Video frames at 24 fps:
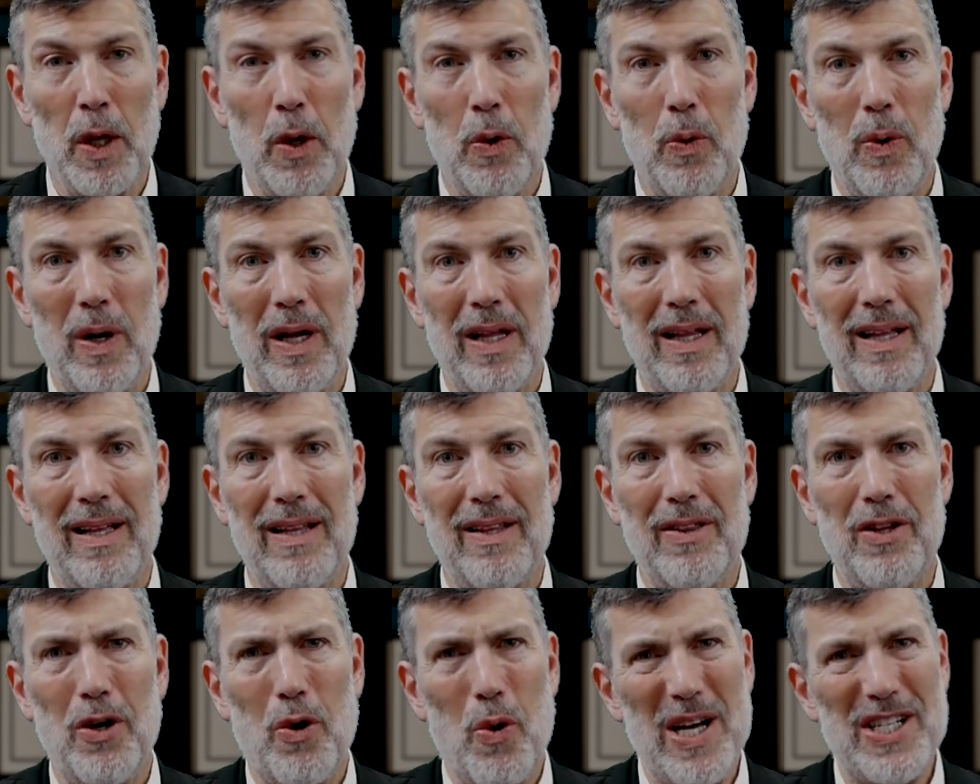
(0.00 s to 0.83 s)
Well,
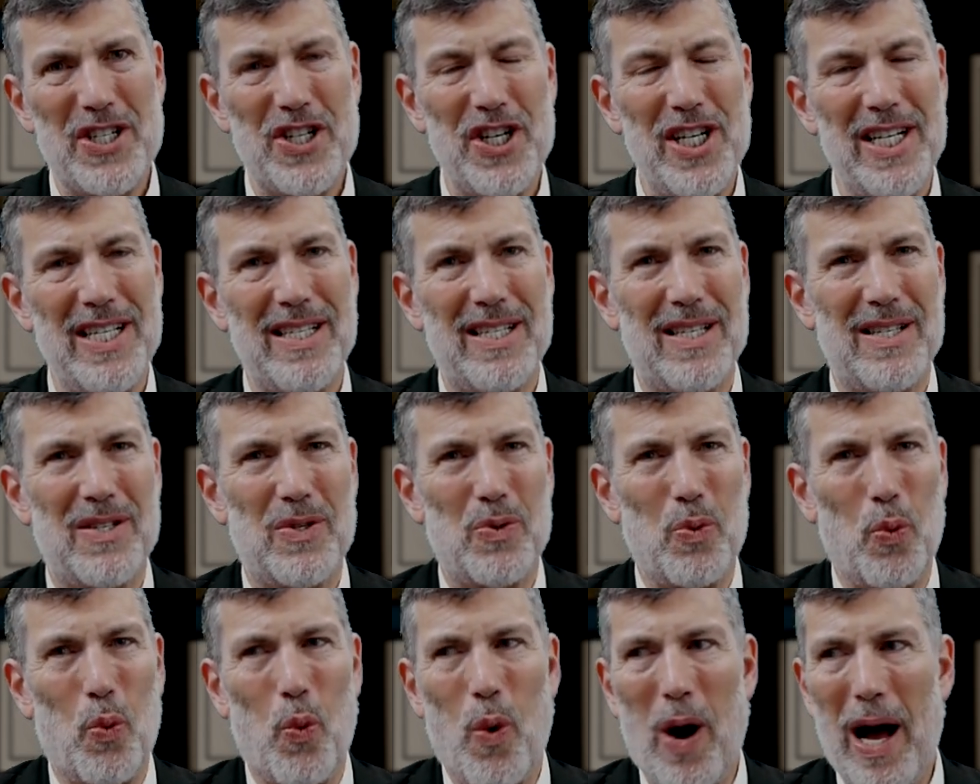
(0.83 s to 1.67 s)
the question is
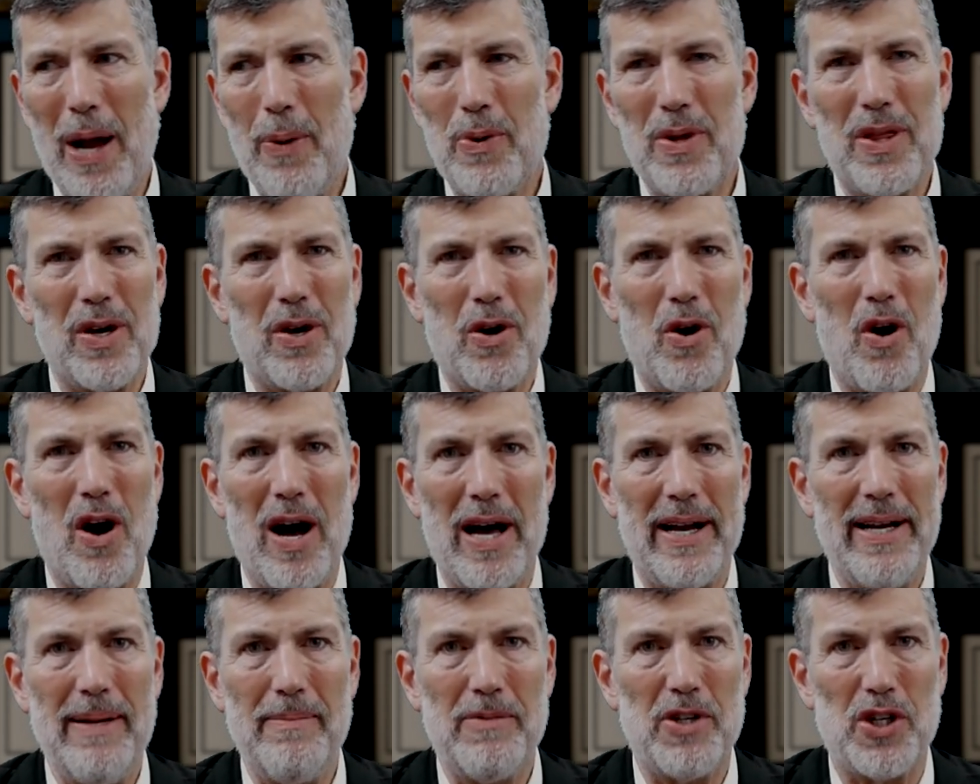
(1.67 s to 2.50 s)
why were the
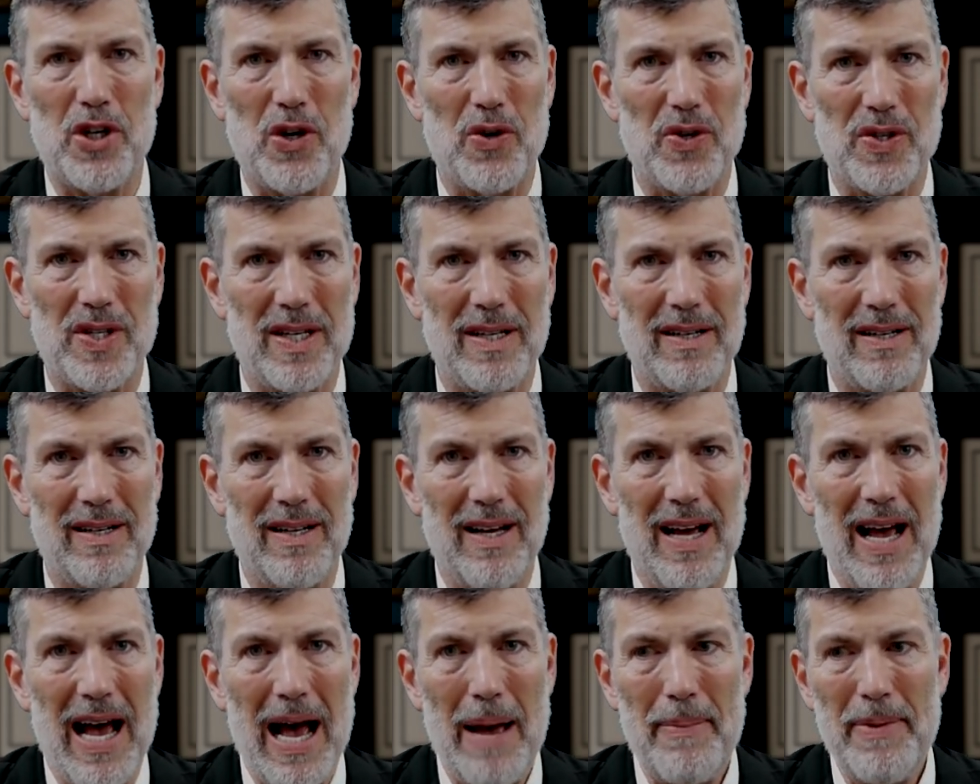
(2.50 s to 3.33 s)
Kohanim chosen?
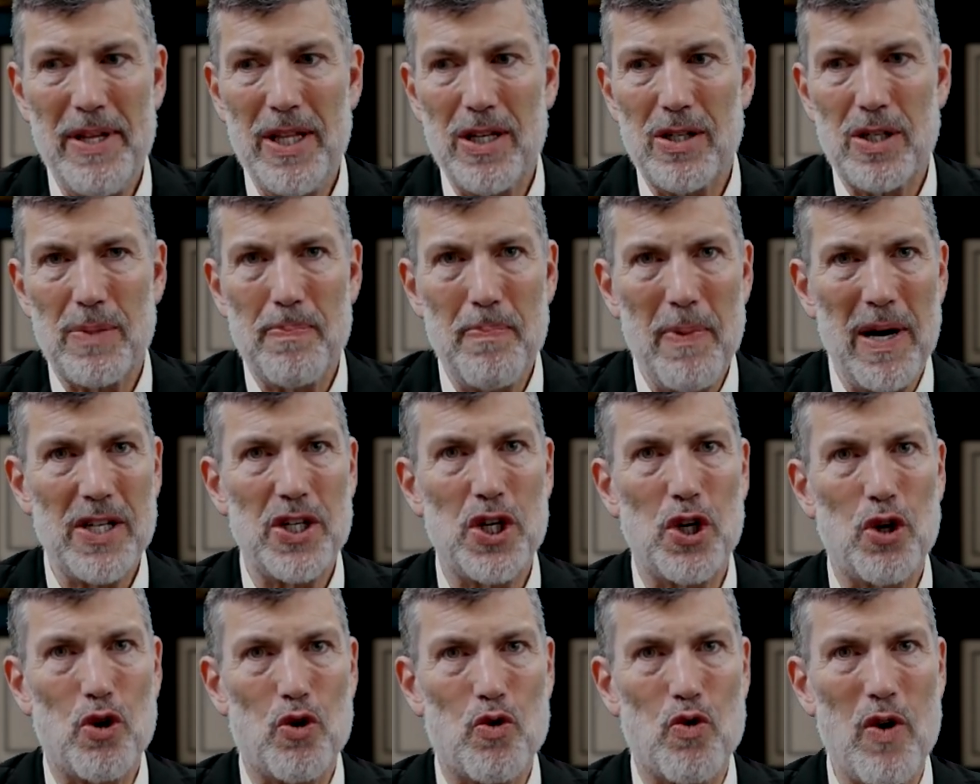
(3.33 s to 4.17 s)
I mean, there's
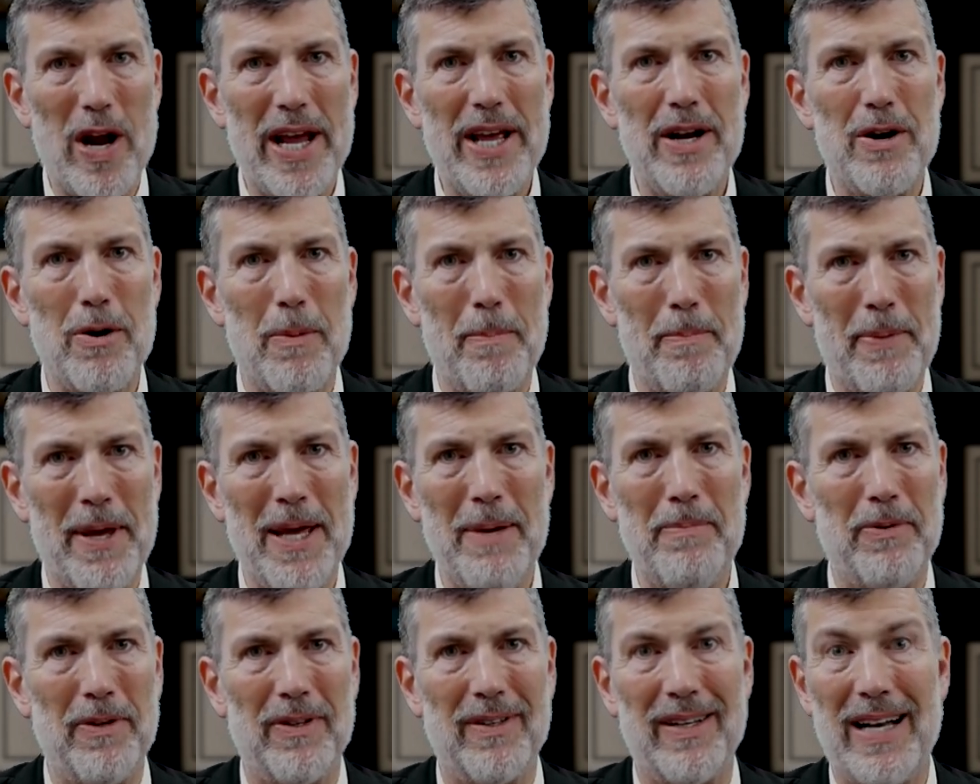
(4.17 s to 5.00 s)
much greater
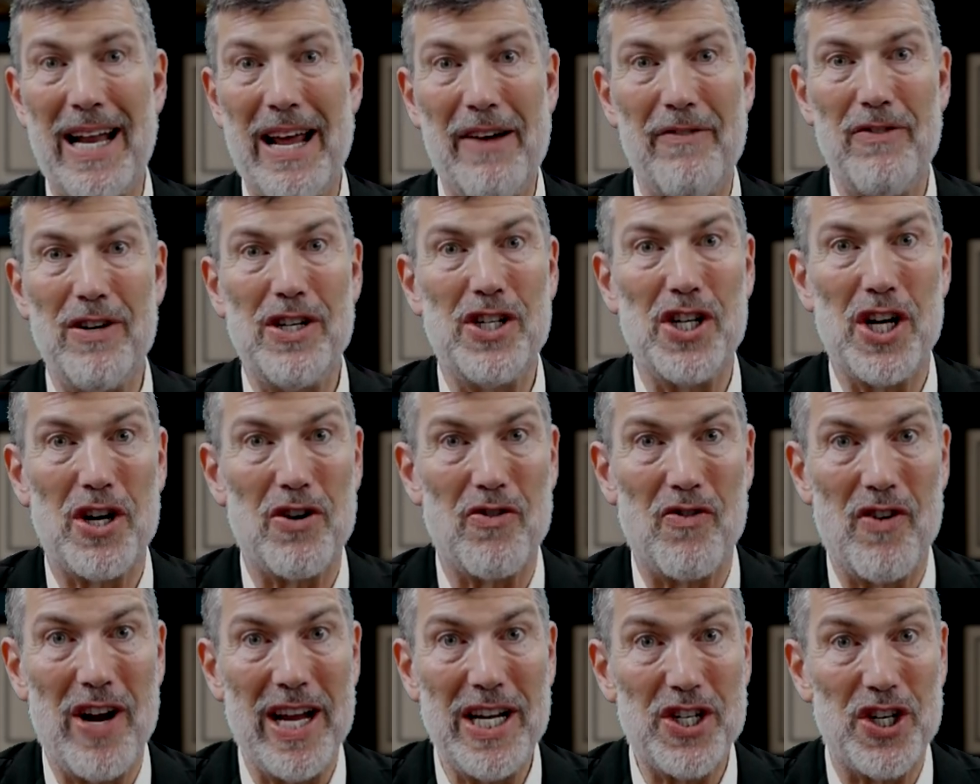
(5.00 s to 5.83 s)
people in every
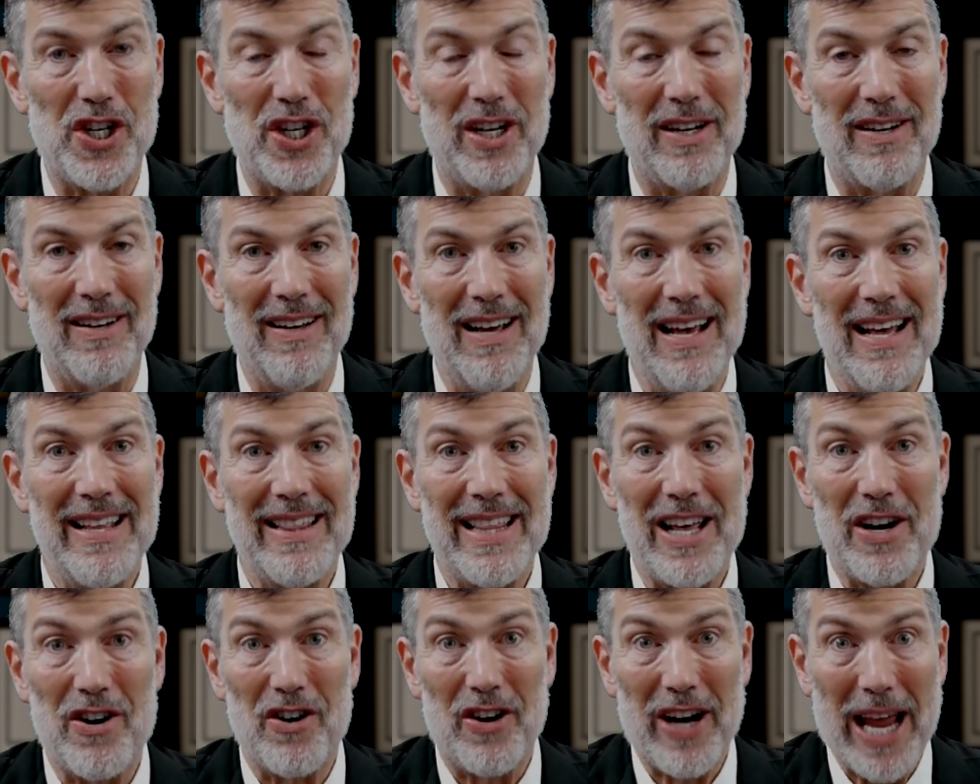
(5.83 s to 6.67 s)
generation
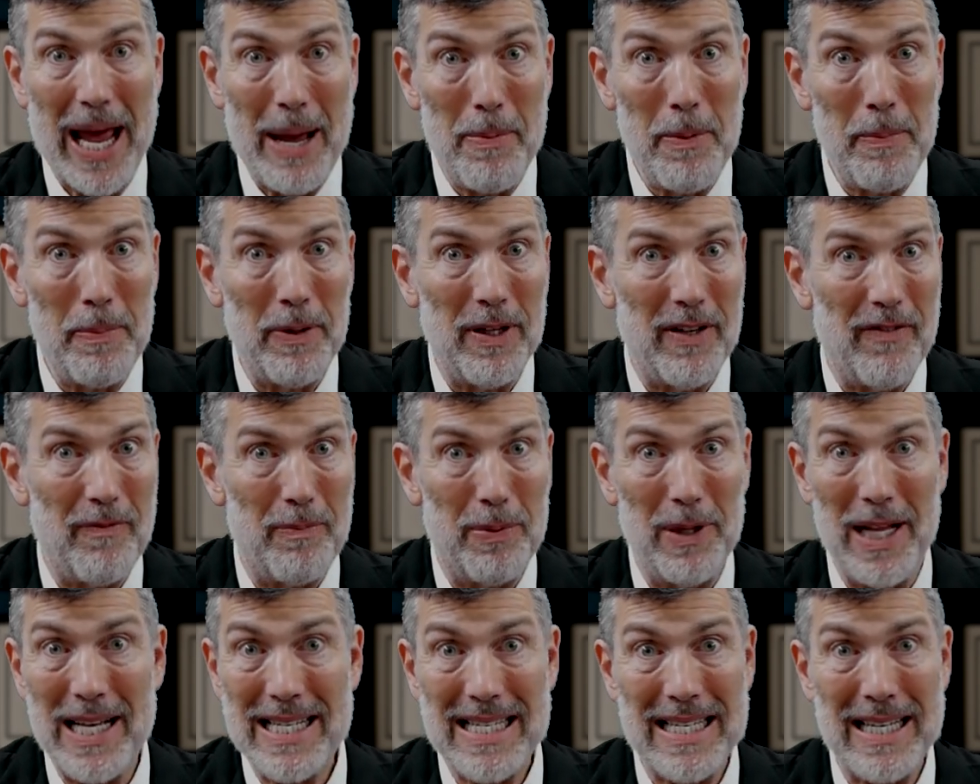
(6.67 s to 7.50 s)
that are capable of
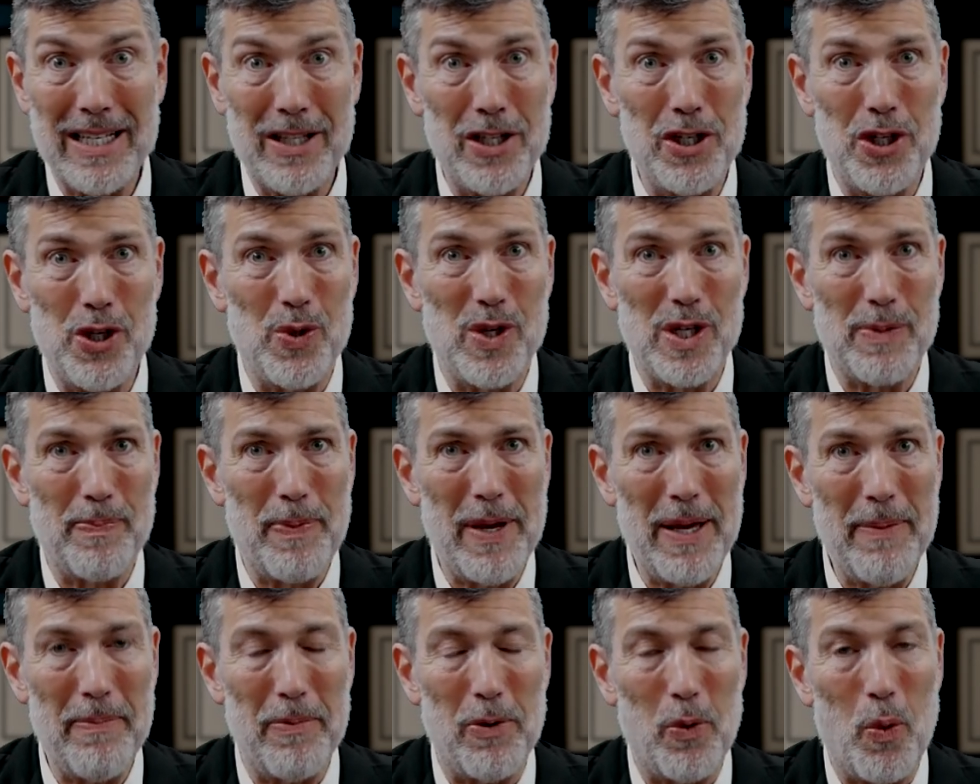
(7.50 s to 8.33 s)
blessing the Jewish
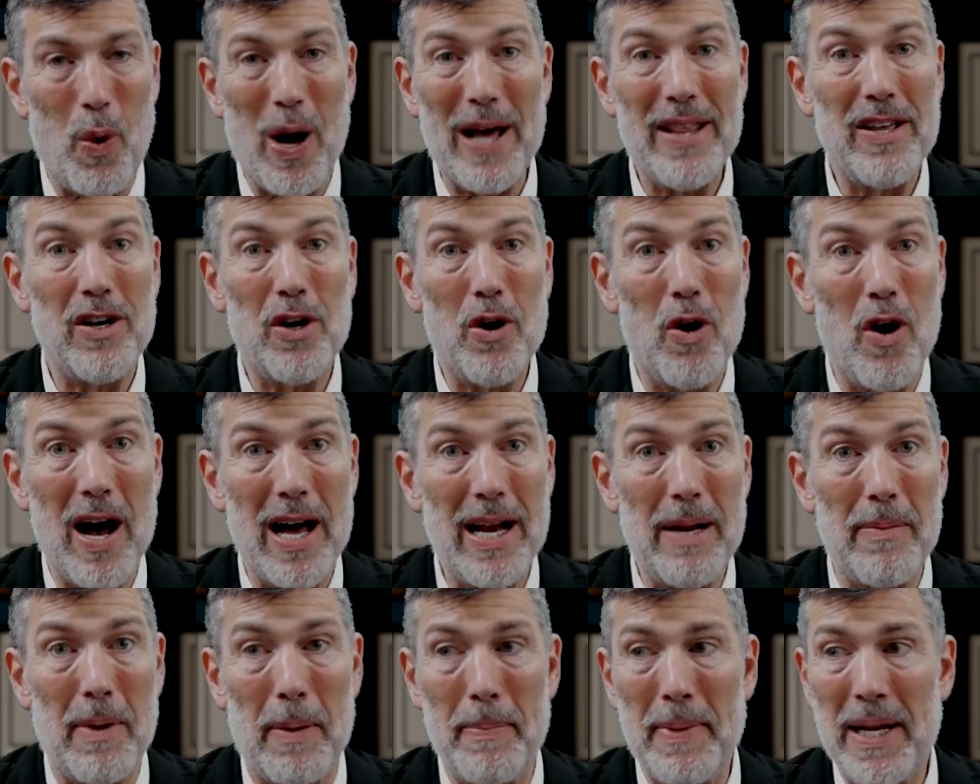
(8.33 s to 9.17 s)
people. Why the
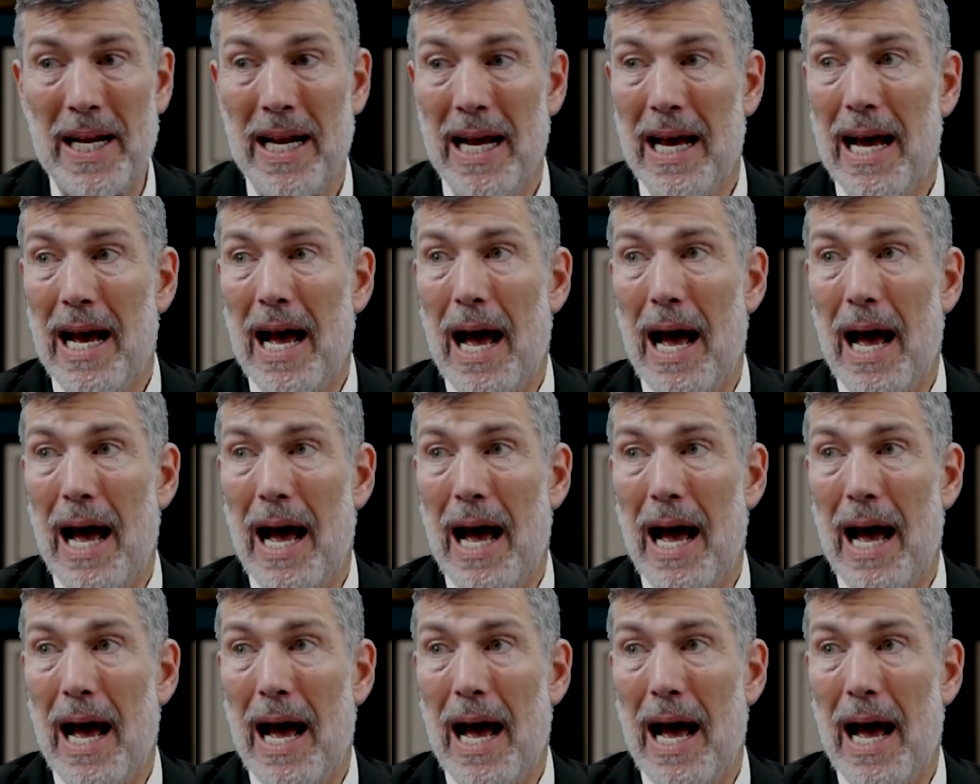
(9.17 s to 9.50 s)
Kohanim?